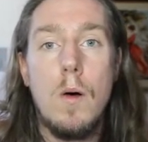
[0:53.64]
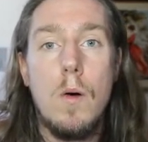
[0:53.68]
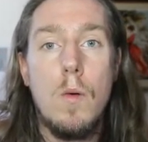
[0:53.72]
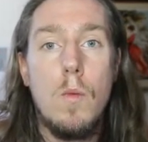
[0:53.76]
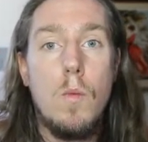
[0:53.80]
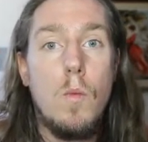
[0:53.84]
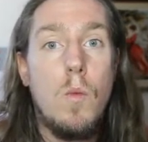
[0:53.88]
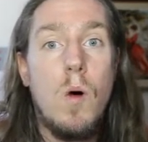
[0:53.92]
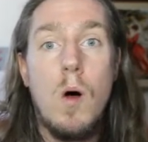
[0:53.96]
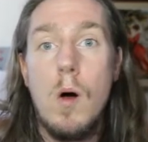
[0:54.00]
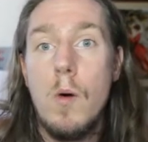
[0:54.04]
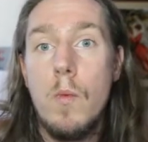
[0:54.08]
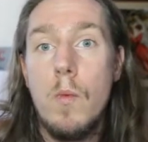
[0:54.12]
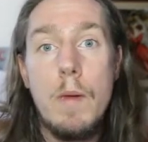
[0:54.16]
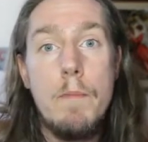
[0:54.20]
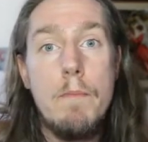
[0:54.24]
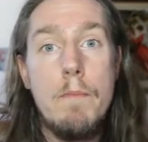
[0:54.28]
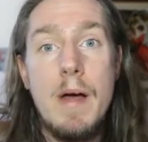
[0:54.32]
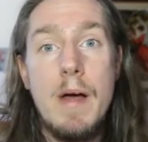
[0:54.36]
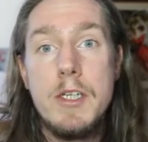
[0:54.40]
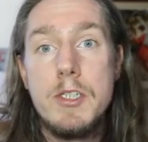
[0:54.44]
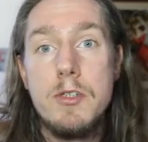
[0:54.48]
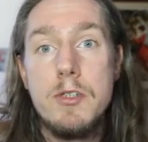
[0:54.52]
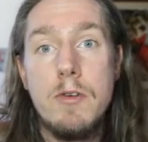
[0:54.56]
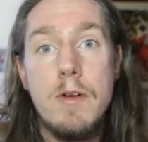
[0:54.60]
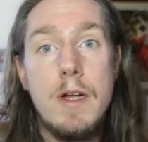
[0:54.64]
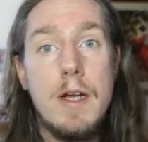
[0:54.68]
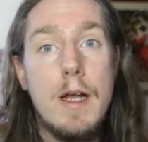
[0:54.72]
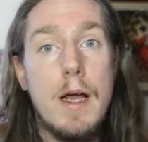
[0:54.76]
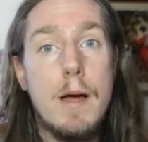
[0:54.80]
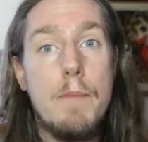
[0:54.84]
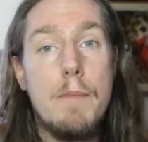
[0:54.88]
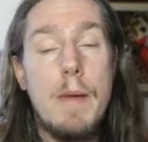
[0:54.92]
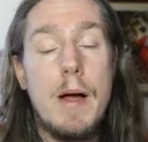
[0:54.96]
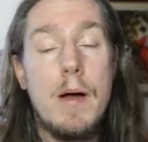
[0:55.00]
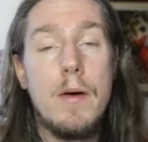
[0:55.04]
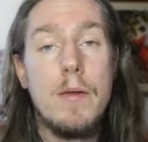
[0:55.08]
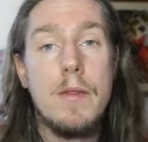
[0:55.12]
What are we measuring
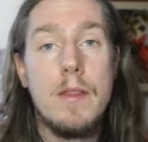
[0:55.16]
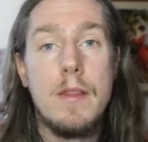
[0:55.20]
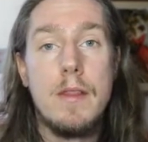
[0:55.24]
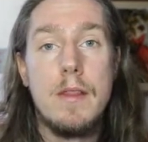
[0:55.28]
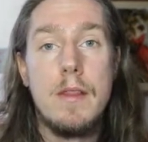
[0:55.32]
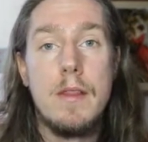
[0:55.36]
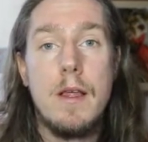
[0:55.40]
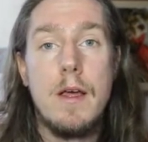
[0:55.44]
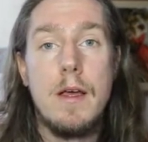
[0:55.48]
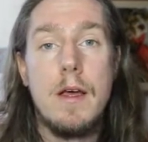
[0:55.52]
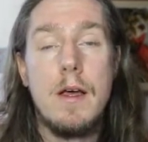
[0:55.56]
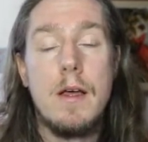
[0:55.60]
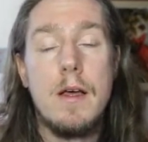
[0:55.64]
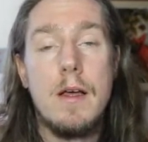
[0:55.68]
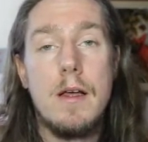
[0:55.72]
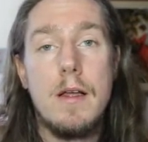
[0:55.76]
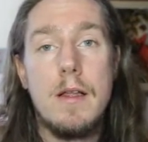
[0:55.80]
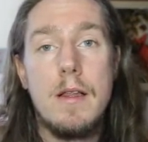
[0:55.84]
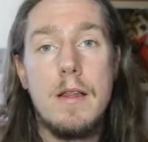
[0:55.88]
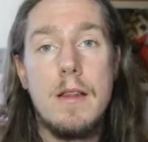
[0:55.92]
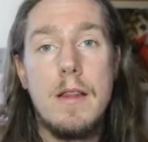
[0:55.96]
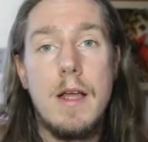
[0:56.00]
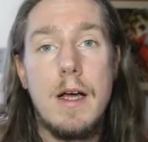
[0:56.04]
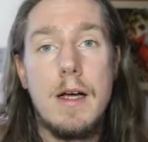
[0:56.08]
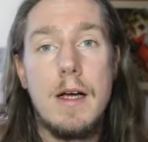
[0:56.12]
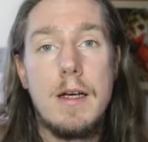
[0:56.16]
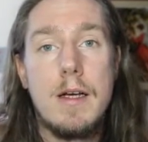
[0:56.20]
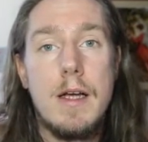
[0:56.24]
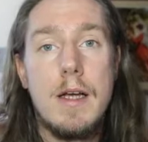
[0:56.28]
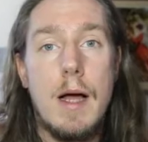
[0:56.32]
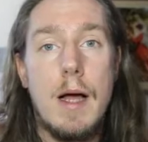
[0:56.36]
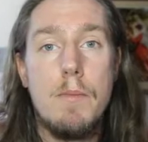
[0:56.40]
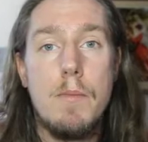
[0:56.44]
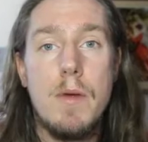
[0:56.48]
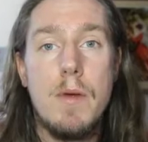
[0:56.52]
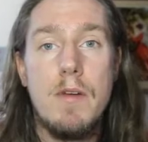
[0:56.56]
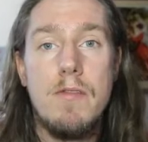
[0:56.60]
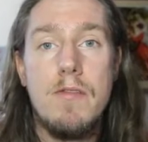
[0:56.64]
about that
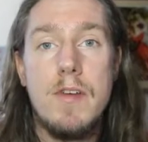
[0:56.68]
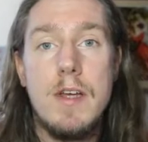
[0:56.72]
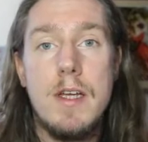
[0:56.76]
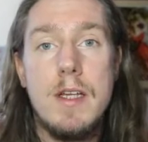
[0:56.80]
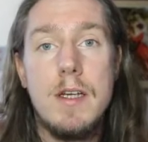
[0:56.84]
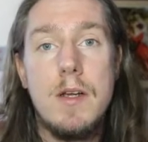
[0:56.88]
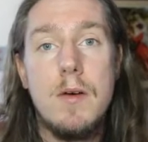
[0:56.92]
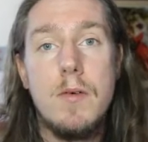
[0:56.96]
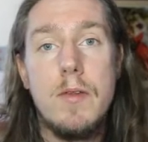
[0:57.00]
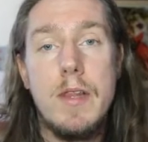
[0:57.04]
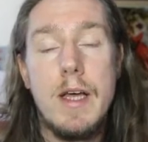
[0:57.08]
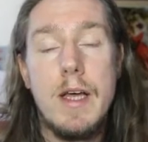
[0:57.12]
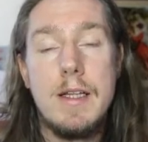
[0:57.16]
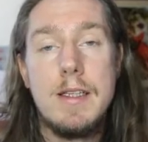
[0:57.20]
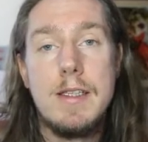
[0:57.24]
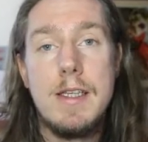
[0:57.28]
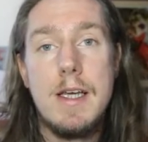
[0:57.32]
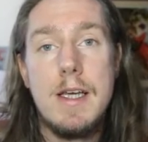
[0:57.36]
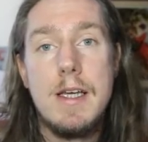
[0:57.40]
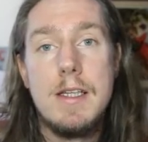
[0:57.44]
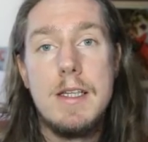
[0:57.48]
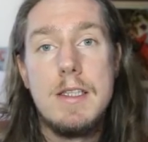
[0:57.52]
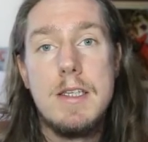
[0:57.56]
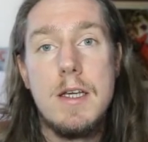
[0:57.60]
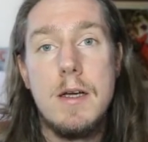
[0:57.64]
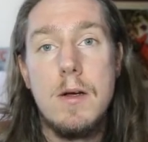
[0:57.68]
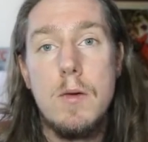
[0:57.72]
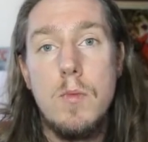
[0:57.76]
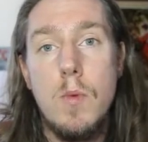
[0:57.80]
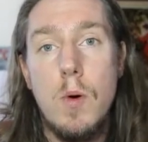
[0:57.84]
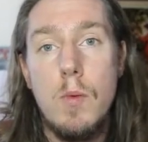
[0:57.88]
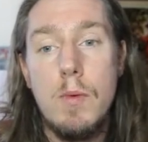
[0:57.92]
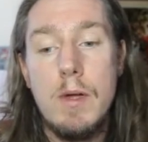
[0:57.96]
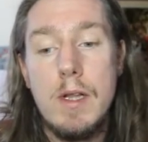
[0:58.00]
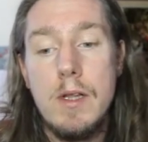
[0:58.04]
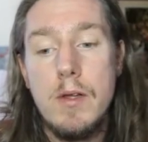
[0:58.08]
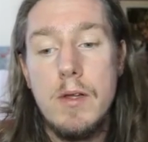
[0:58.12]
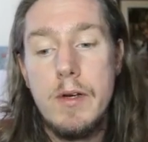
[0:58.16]
camera feed or that data, what
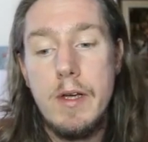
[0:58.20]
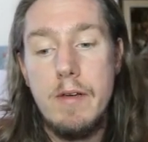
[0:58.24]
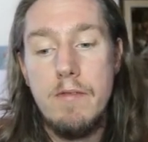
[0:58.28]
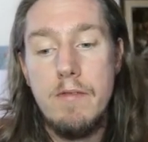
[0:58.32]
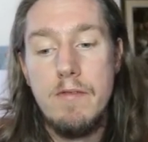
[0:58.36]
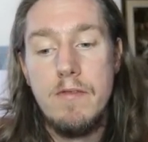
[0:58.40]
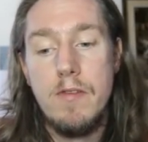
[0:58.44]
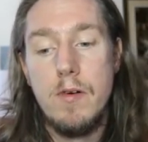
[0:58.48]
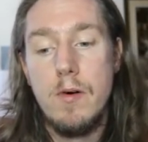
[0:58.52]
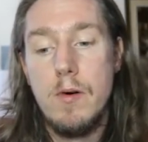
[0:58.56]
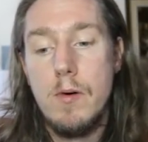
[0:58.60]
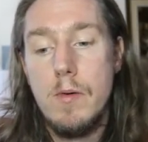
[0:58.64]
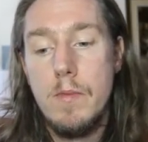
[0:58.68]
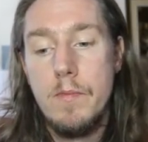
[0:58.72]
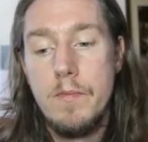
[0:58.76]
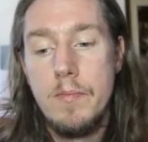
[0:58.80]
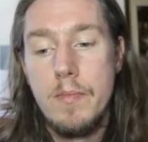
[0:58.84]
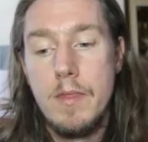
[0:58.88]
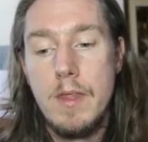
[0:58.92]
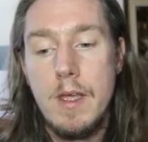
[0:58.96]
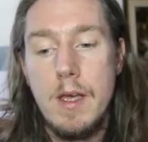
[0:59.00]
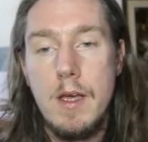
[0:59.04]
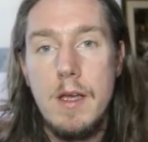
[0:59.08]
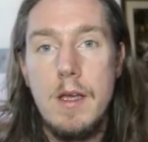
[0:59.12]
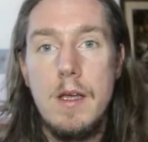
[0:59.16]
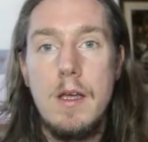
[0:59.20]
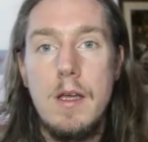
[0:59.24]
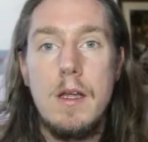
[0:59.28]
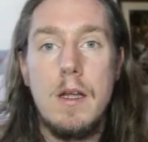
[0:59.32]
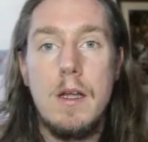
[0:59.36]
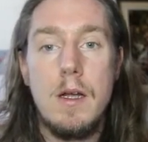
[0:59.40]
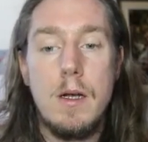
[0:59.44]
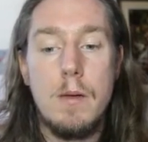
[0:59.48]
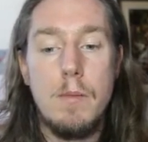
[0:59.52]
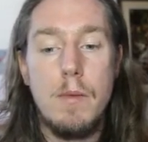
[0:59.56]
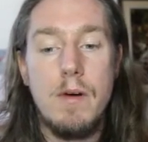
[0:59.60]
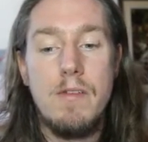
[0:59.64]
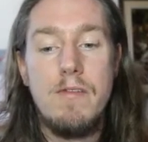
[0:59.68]
we're looking for.
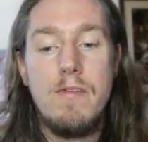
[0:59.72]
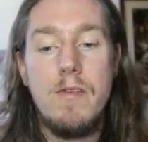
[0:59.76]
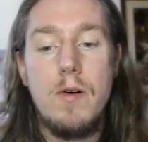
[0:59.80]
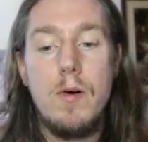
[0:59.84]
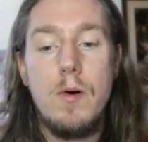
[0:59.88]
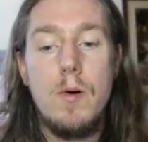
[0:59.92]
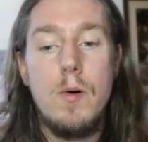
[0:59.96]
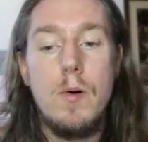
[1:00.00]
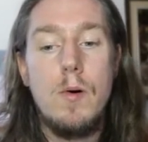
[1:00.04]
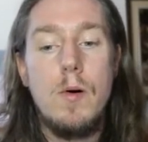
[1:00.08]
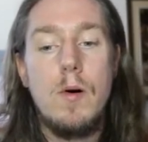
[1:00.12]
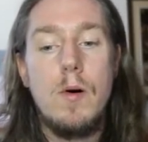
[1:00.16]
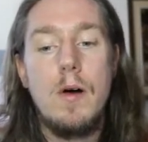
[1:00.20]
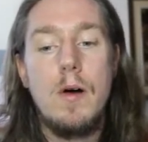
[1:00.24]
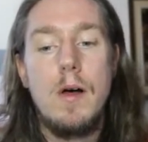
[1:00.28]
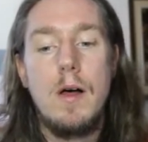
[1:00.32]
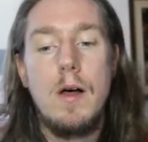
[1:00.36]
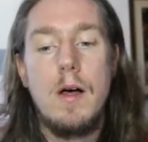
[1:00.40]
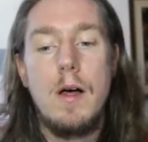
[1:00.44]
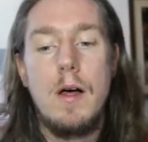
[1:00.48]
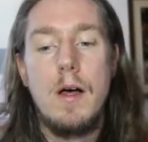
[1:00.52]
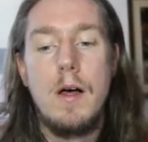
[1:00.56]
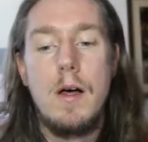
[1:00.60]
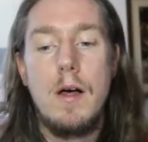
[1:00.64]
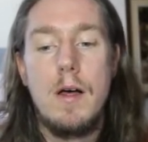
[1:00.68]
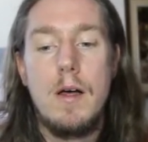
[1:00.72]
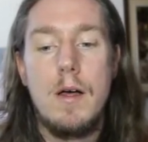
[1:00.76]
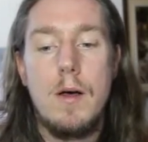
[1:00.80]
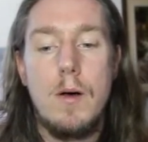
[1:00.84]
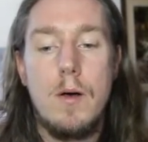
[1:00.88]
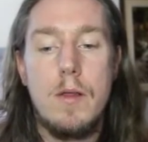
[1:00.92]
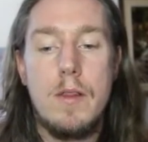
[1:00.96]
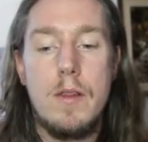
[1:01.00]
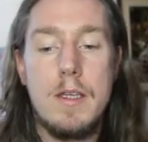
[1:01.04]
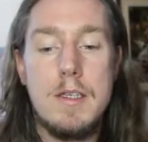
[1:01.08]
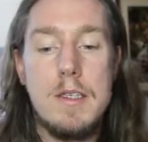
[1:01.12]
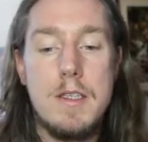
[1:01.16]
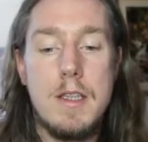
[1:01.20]
Number 4
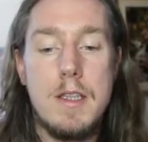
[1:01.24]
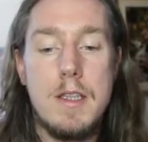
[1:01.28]
is the